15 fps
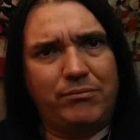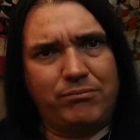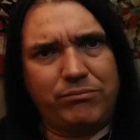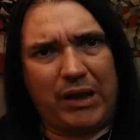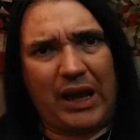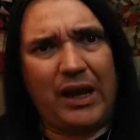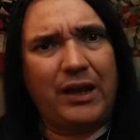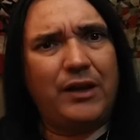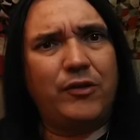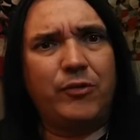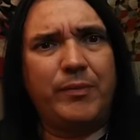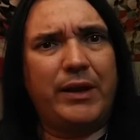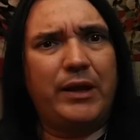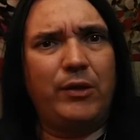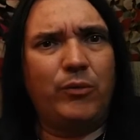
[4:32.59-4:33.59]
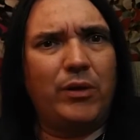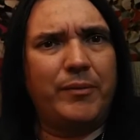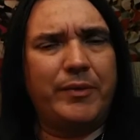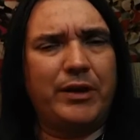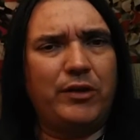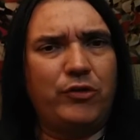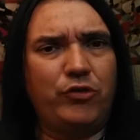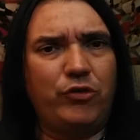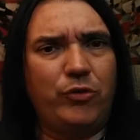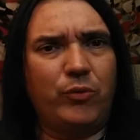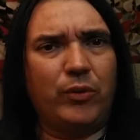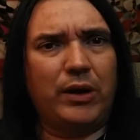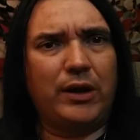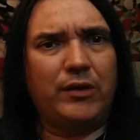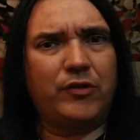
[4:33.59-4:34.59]
bang as many women as you
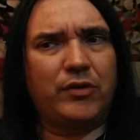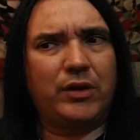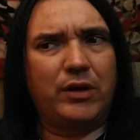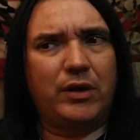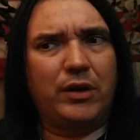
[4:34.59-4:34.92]
want,